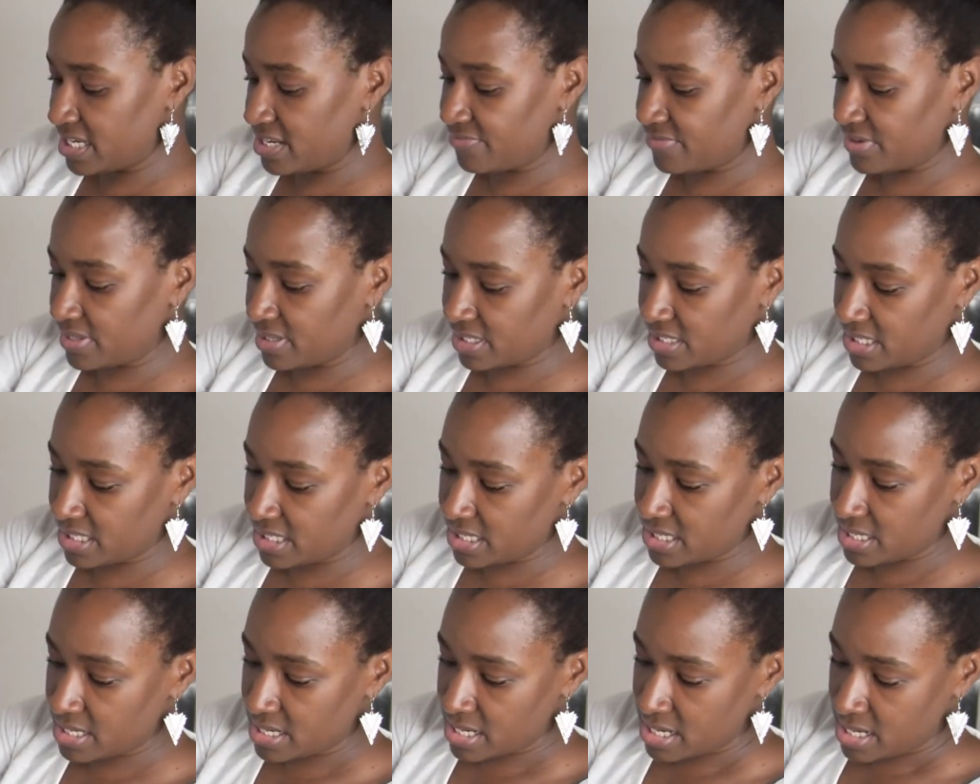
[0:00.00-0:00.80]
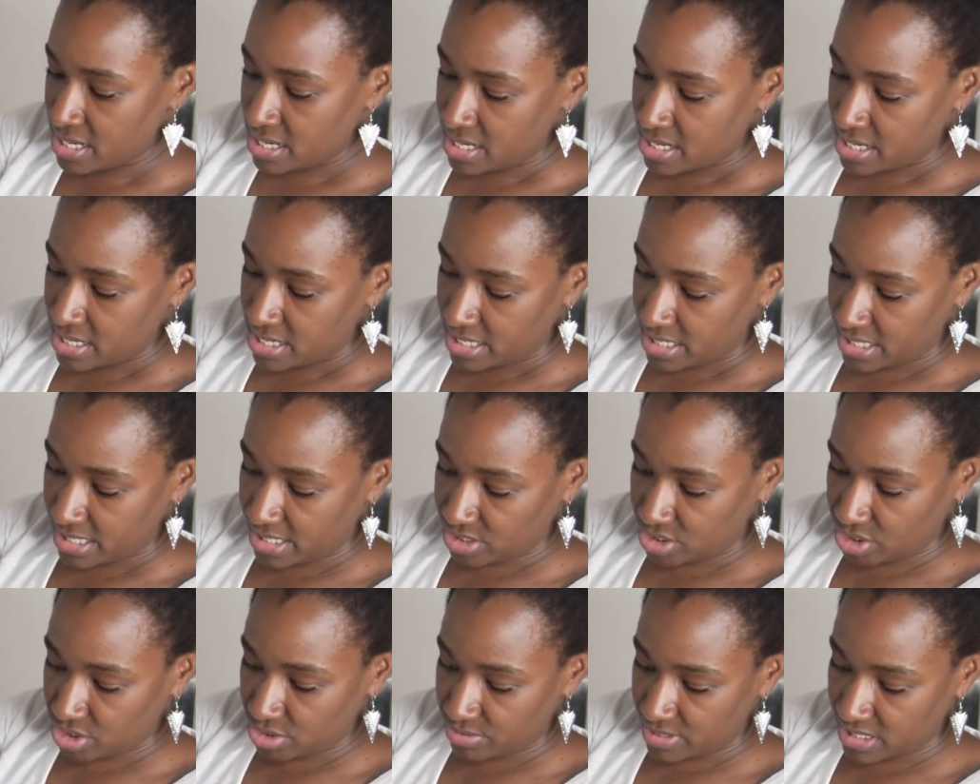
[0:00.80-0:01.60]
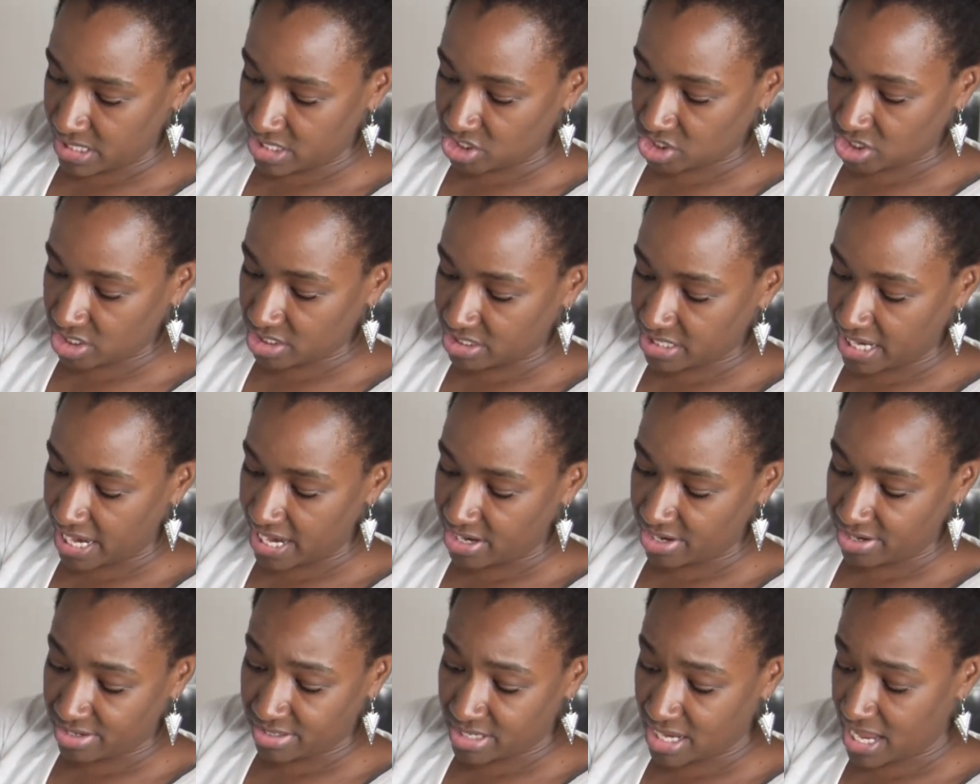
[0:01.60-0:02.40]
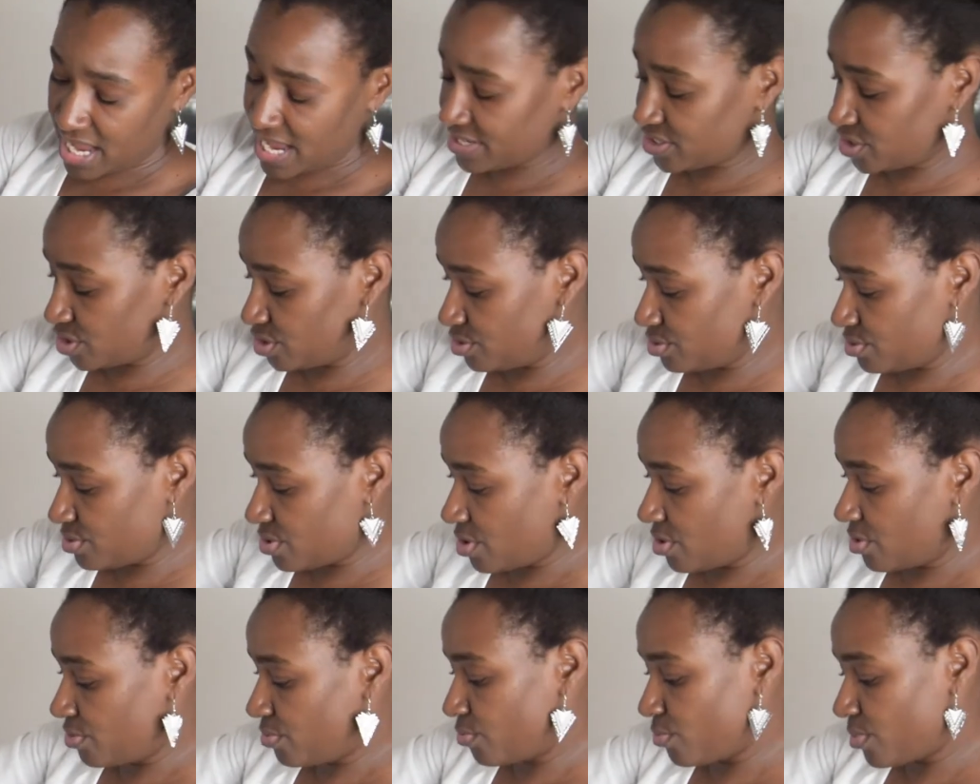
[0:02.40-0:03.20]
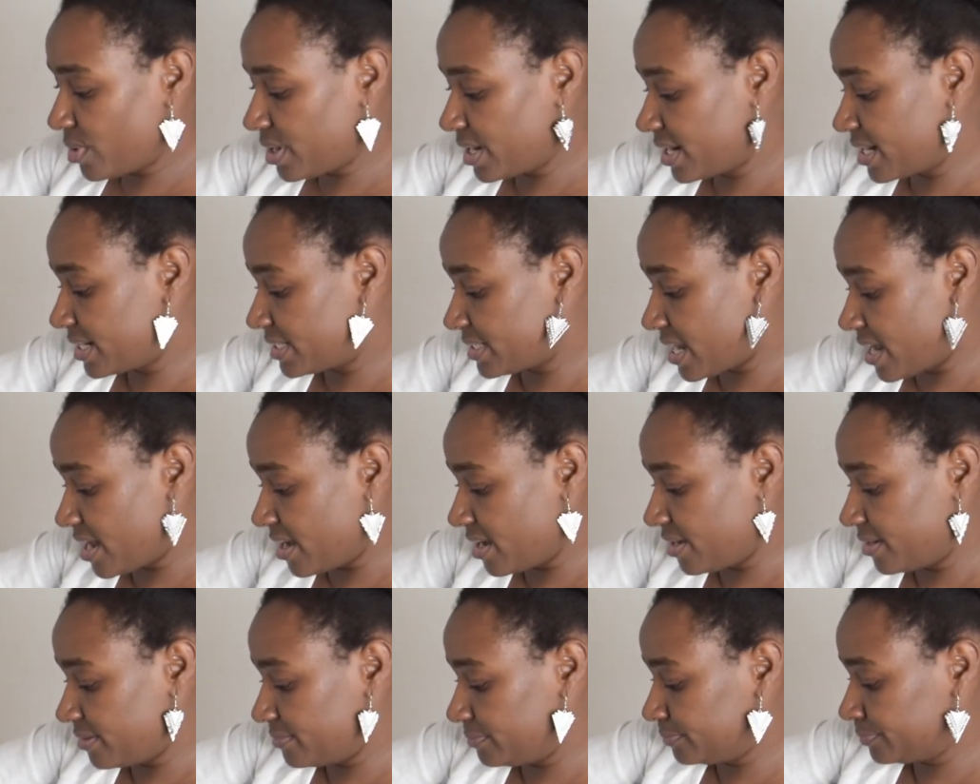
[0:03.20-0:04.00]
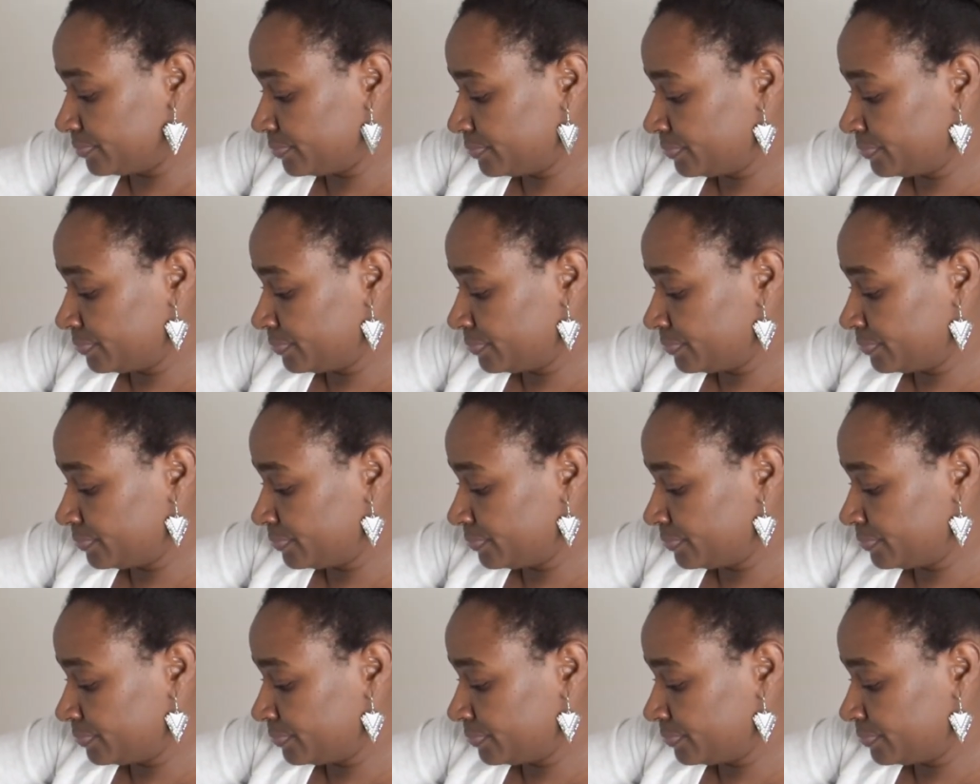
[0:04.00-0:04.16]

evenly into each container. I do one at a time,